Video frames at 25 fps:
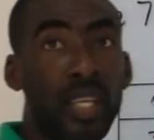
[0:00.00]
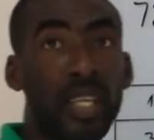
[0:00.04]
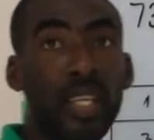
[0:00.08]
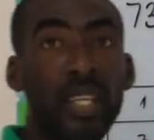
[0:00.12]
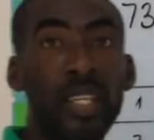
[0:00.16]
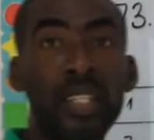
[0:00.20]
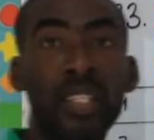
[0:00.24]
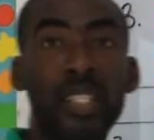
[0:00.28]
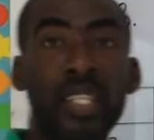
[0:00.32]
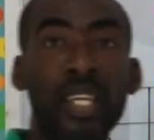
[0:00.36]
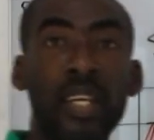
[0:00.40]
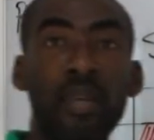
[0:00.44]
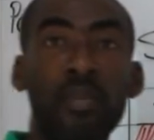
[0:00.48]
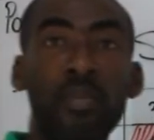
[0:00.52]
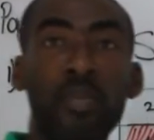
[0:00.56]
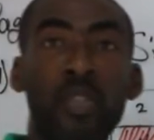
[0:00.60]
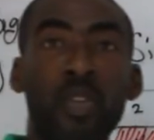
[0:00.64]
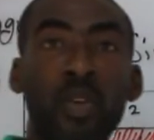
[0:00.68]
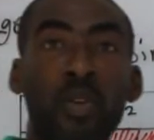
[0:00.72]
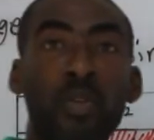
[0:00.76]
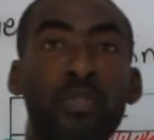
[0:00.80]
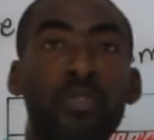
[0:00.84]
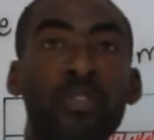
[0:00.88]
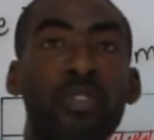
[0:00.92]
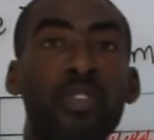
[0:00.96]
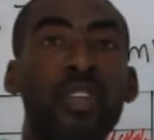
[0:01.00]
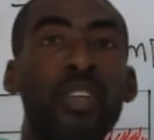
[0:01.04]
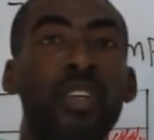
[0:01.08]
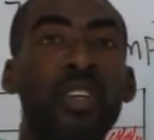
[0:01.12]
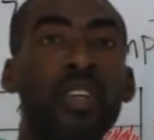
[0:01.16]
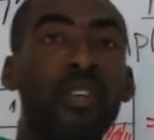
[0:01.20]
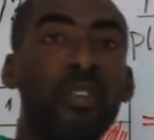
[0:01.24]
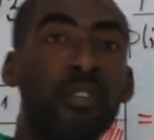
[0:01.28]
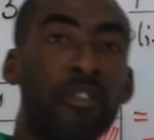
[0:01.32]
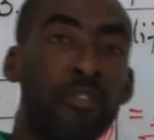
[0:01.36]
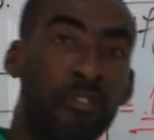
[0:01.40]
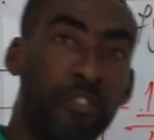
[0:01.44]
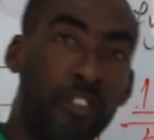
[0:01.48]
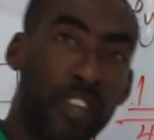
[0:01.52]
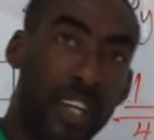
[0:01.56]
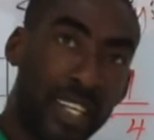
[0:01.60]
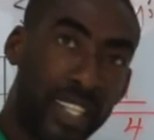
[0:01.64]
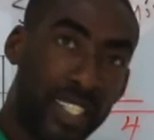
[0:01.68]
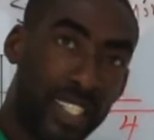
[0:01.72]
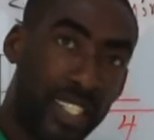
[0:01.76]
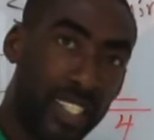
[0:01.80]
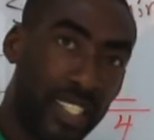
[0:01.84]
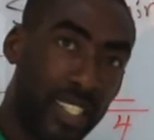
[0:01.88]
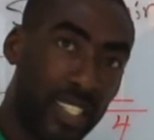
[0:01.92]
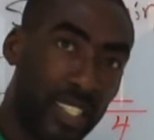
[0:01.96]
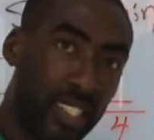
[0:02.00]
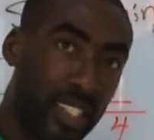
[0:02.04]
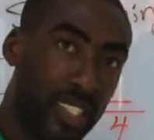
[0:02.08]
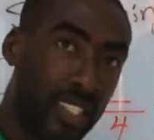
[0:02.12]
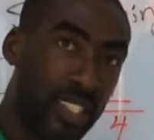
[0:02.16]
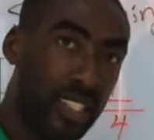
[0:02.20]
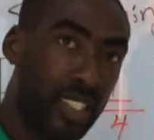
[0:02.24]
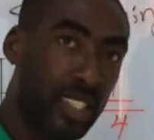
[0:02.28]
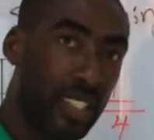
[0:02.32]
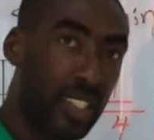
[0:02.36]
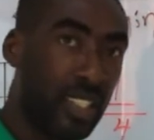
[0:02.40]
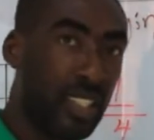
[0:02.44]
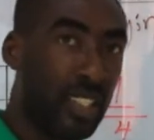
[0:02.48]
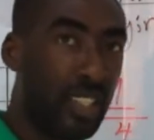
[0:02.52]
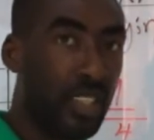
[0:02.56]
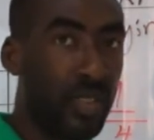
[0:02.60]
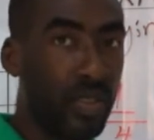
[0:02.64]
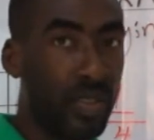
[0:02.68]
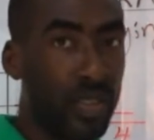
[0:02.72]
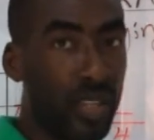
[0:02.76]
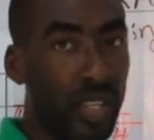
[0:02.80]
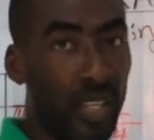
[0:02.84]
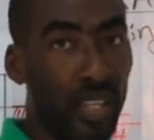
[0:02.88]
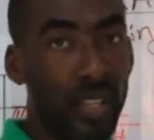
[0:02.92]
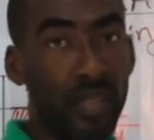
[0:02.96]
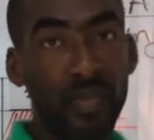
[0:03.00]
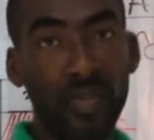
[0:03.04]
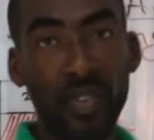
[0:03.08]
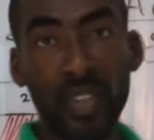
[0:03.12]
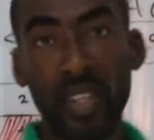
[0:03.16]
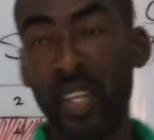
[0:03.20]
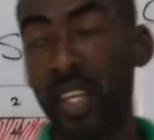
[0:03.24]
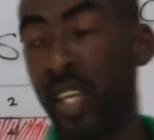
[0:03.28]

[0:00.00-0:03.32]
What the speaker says: in terms of fraction. Okay?